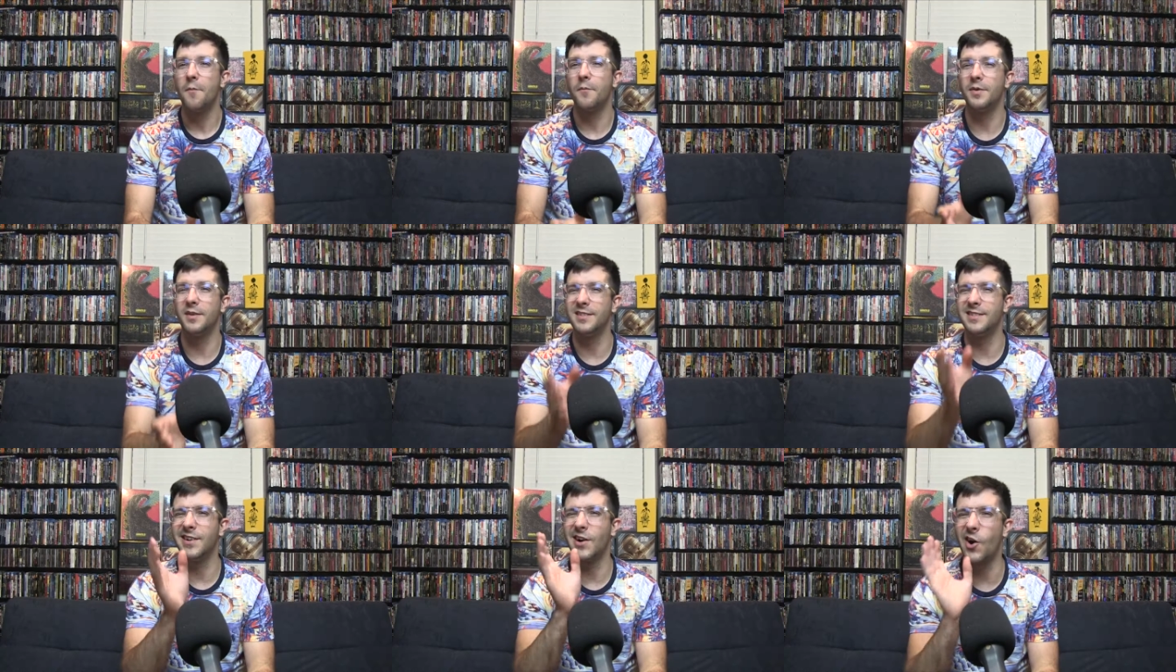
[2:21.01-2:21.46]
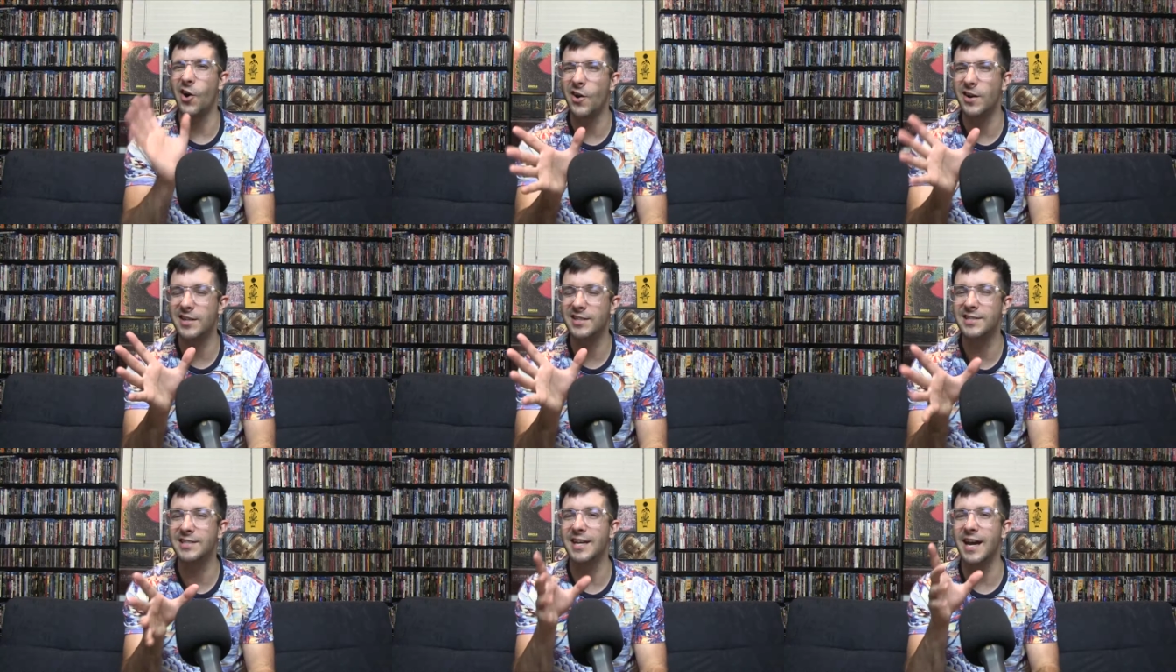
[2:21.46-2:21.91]
But
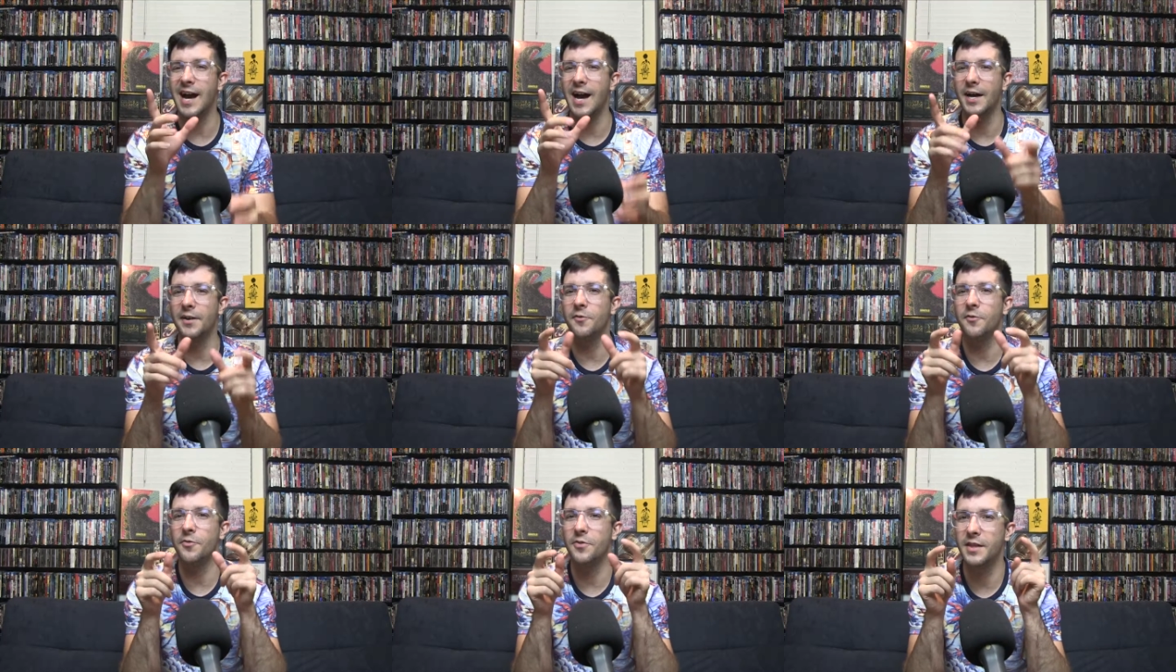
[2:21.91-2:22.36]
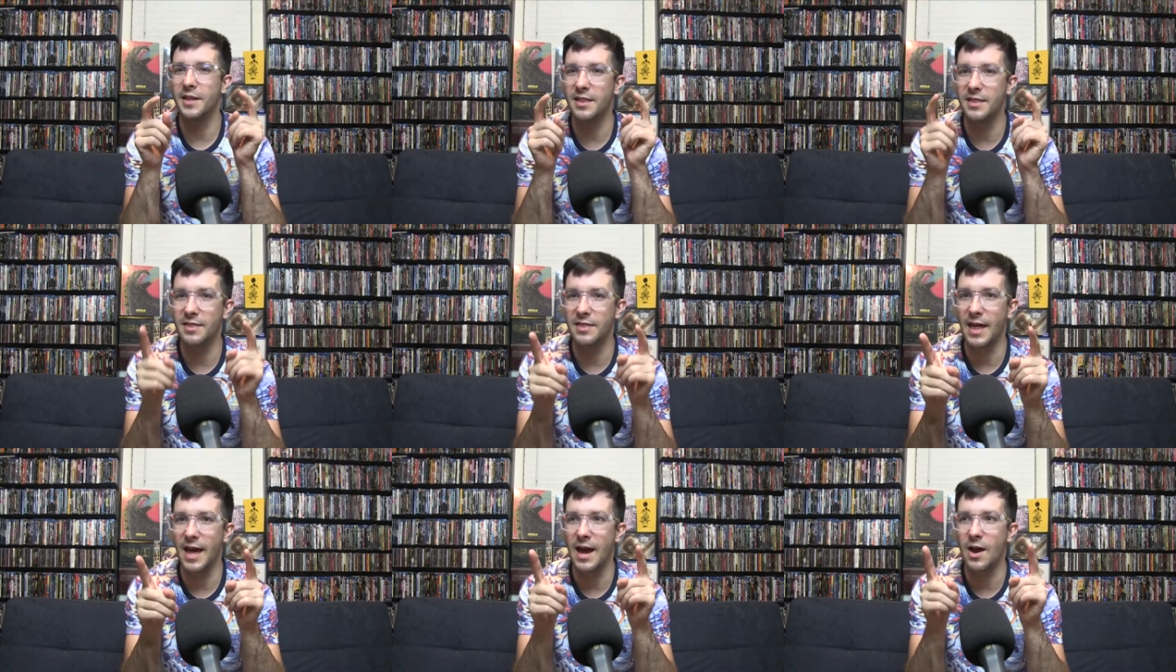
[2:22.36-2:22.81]
honestly, I don't
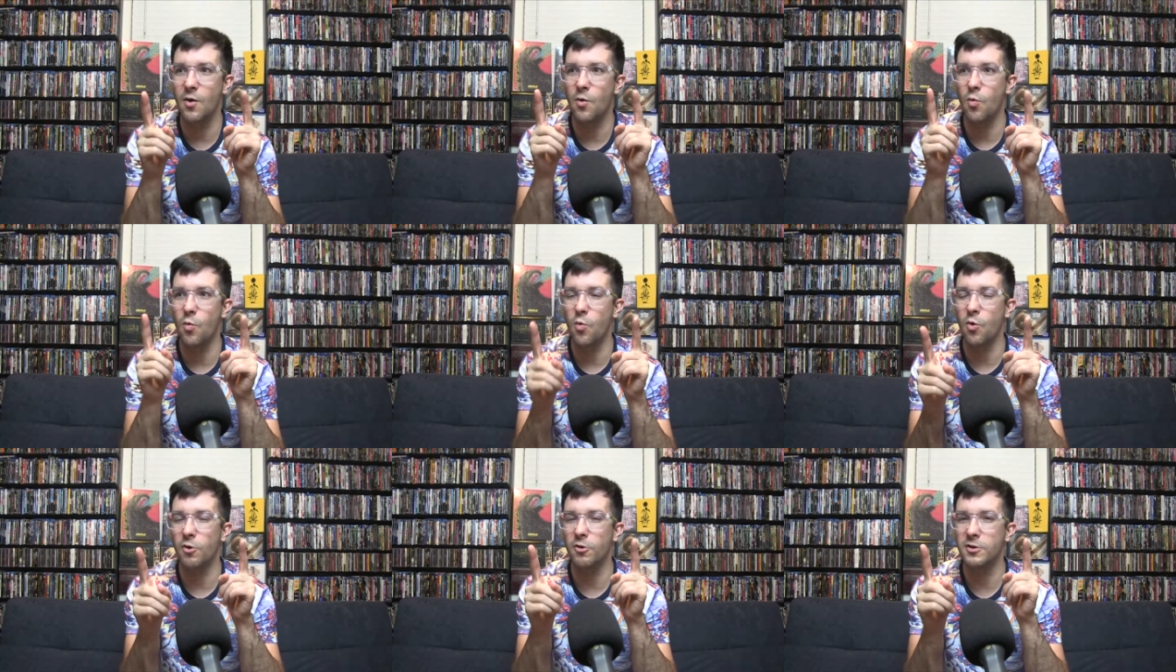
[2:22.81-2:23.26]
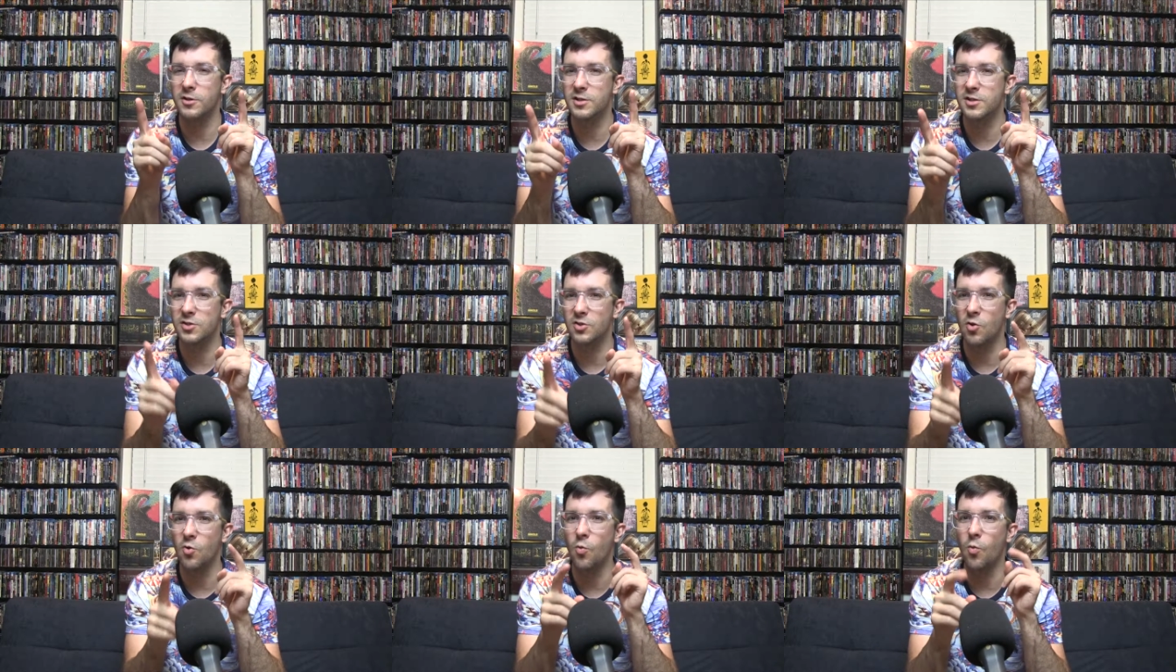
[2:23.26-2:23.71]
think that works
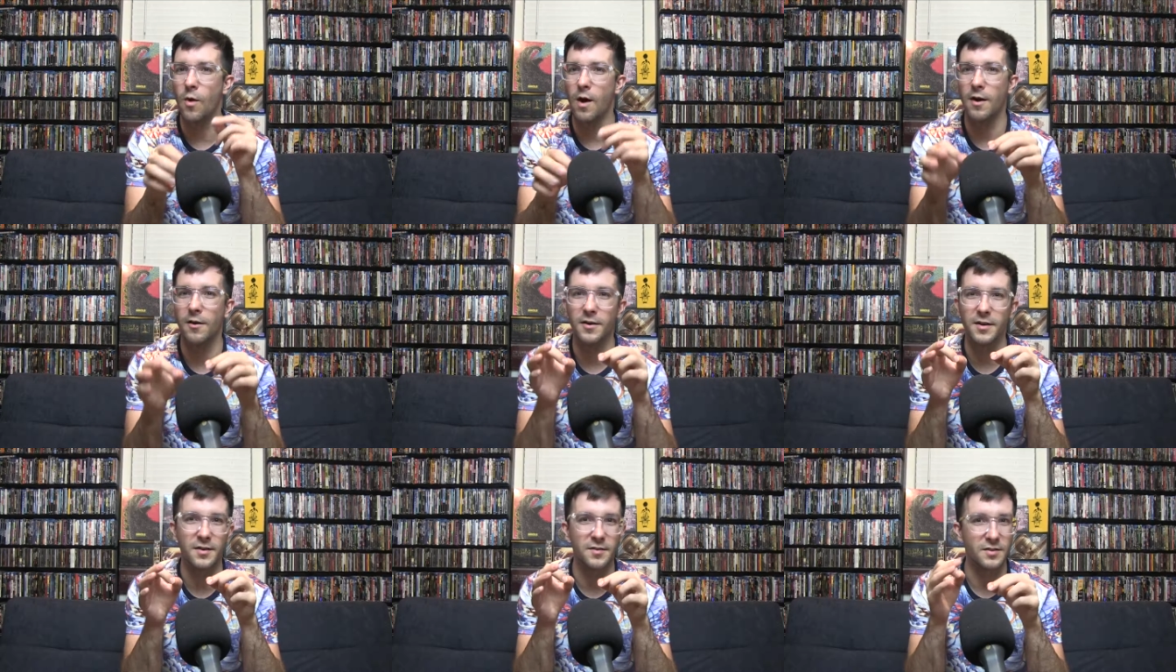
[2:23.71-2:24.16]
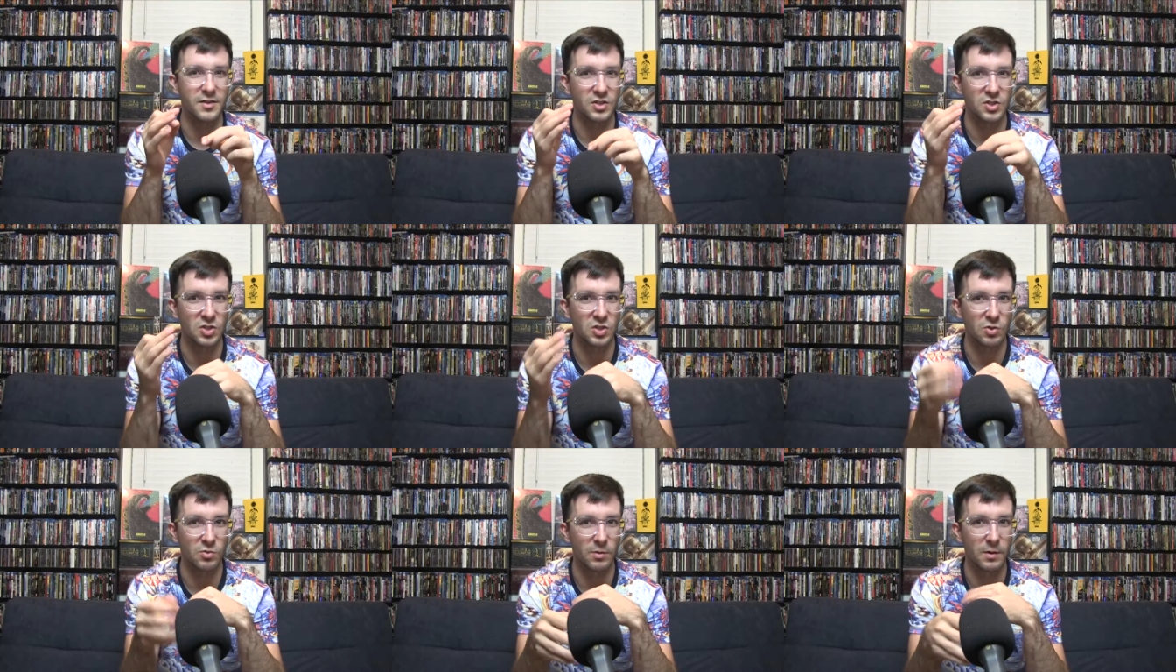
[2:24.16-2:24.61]
so well in the
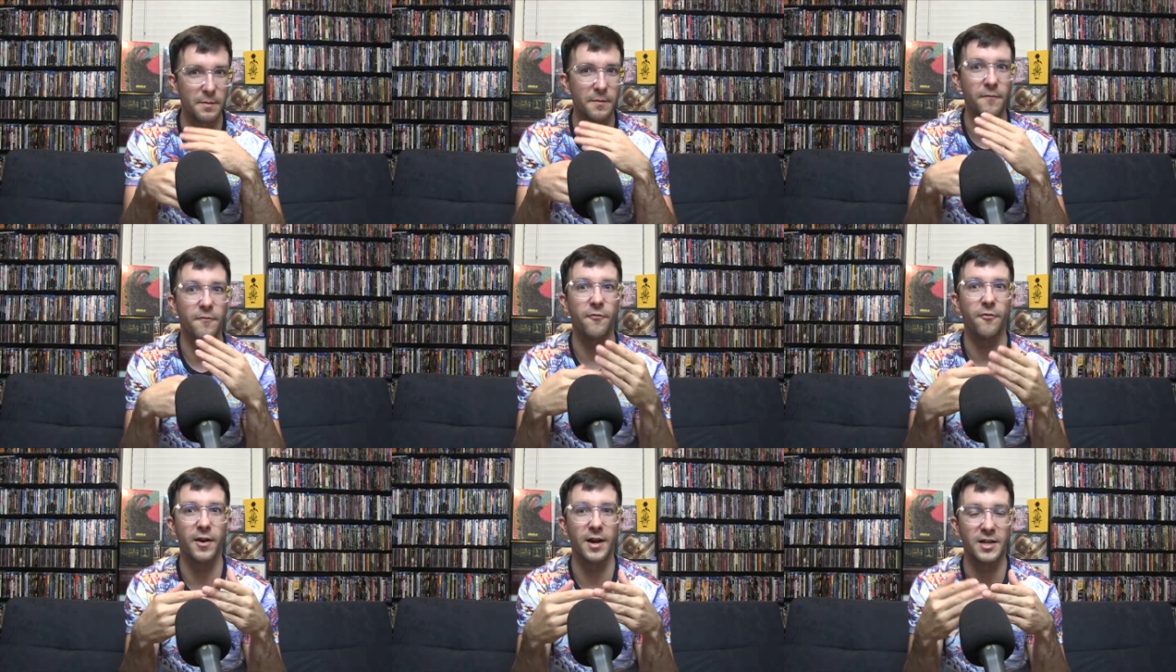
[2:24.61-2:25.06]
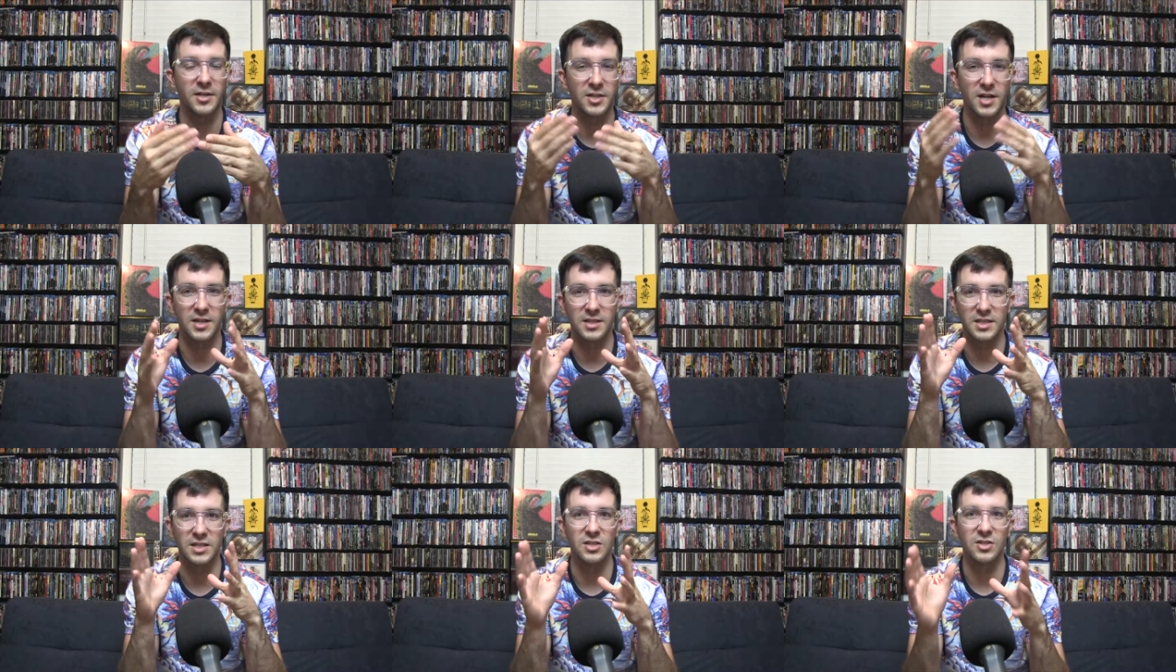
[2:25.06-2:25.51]
Scream
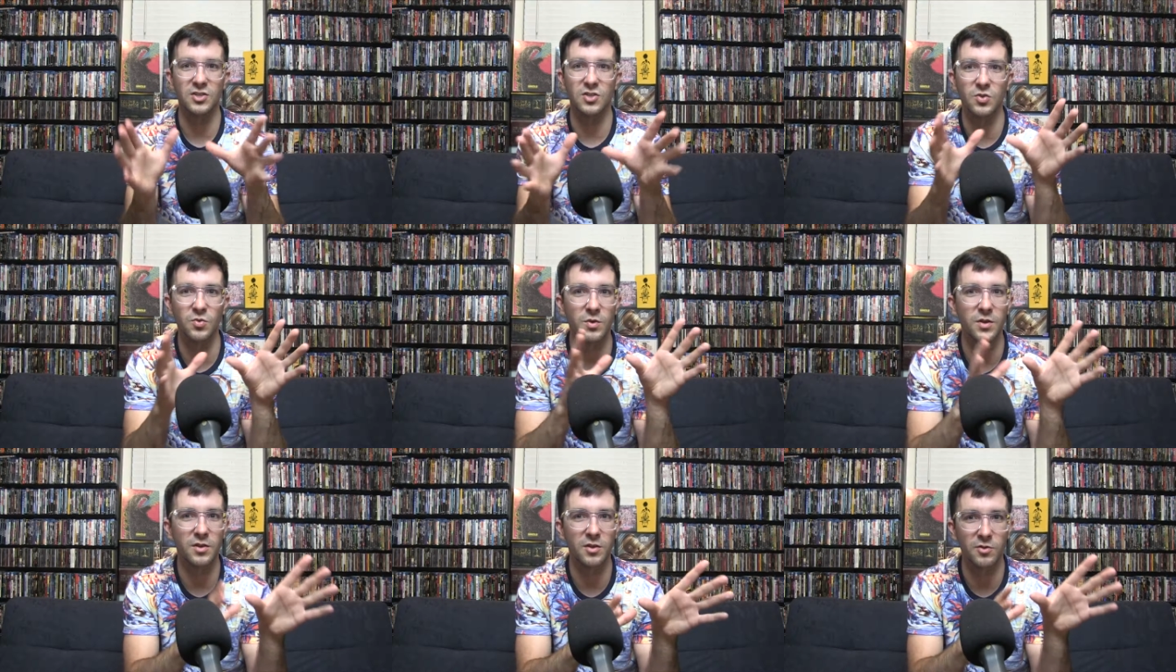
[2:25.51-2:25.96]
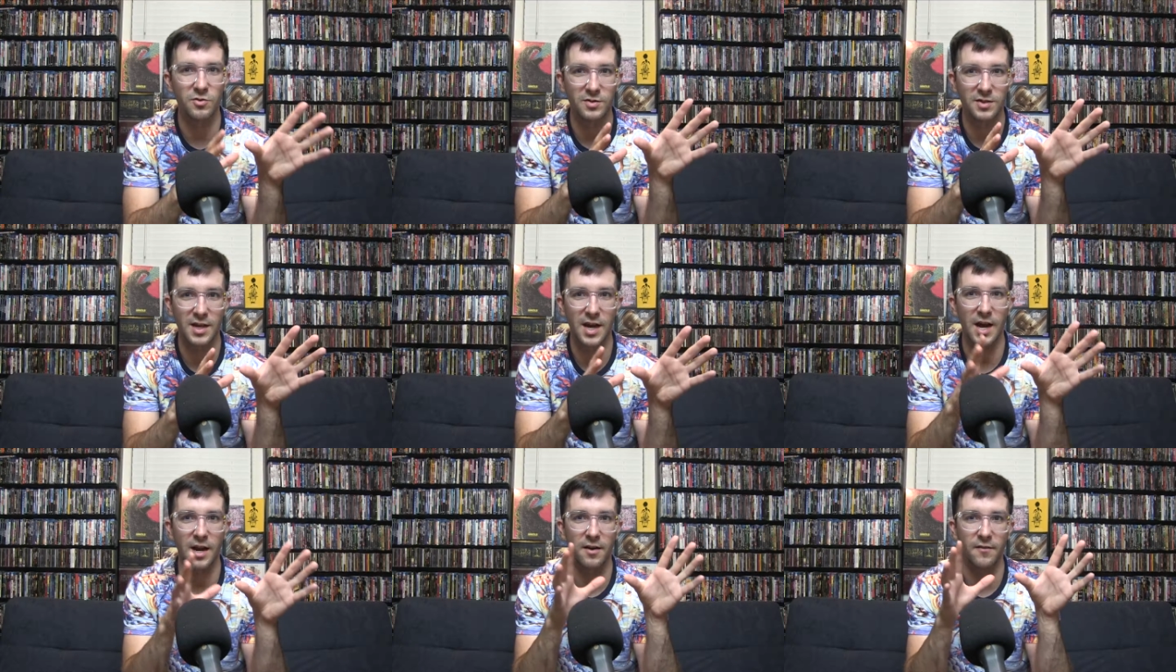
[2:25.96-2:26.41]
franchise and doing those
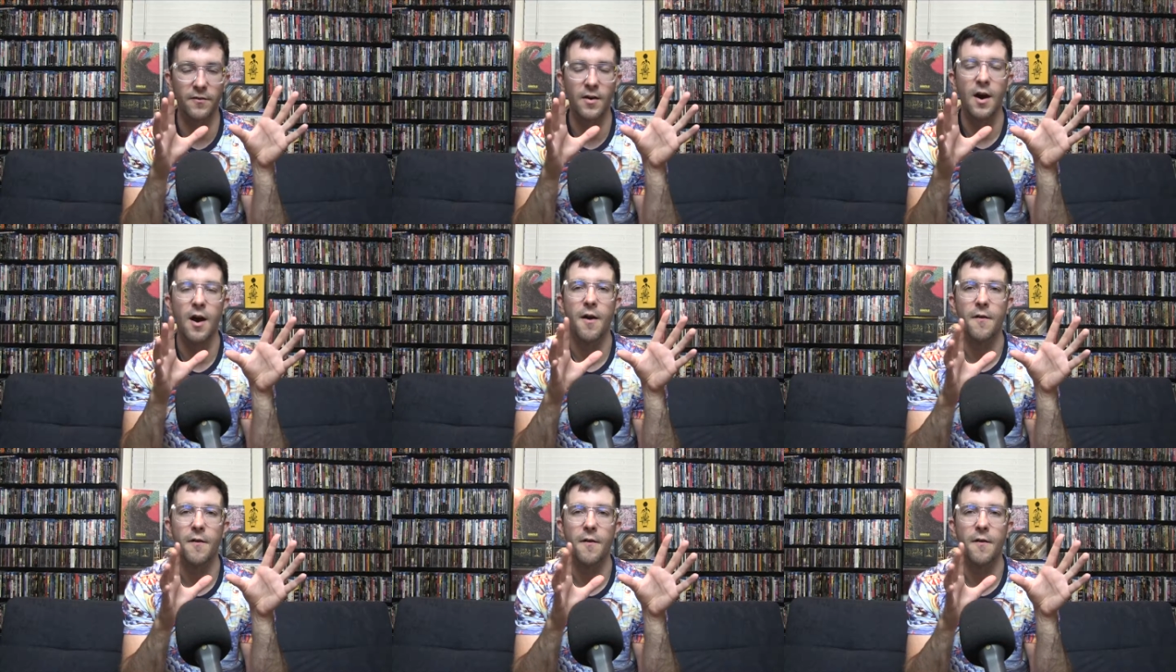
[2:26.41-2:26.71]
kind of